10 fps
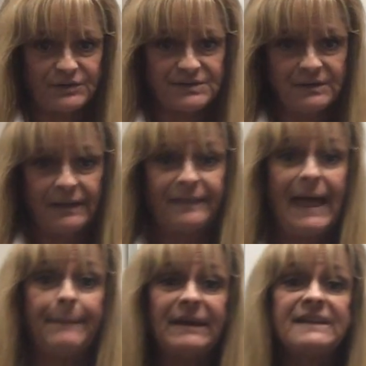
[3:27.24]
years.
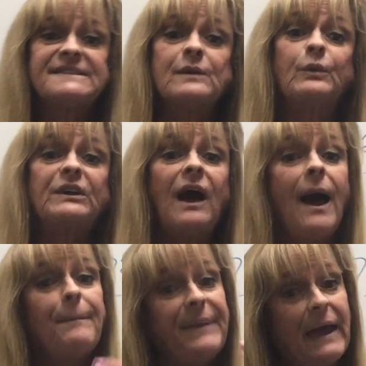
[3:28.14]
That means it would
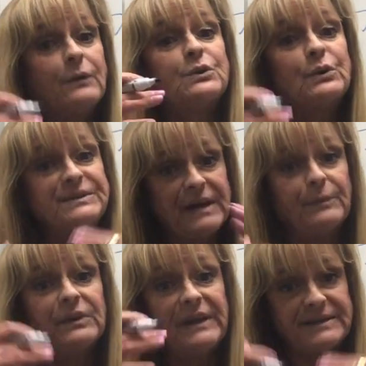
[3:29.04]
compound or
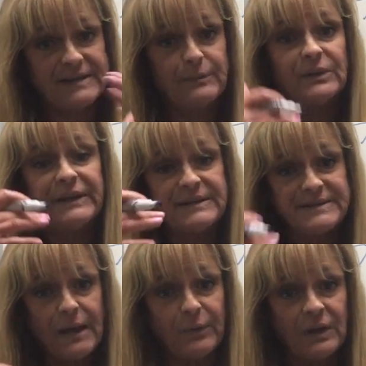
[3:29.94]
double and double and
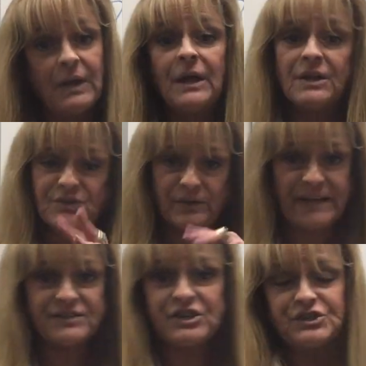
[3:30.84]
double. So
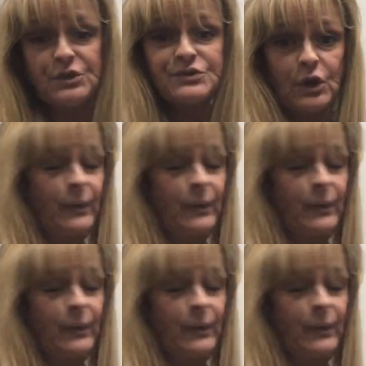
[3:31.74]
let's just use